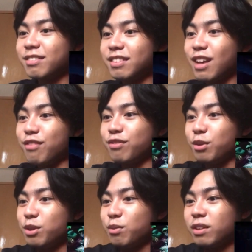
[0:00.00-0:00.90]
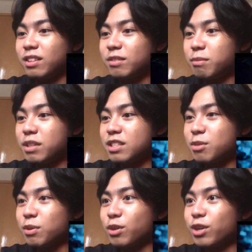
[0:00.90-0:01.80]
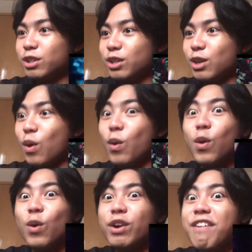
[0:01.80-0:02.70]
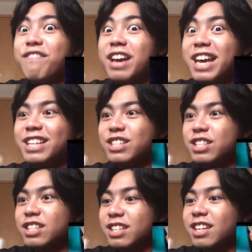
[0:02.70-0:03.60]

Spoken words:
Laugh all you want, because it's about to be your turn. Oh, revenge!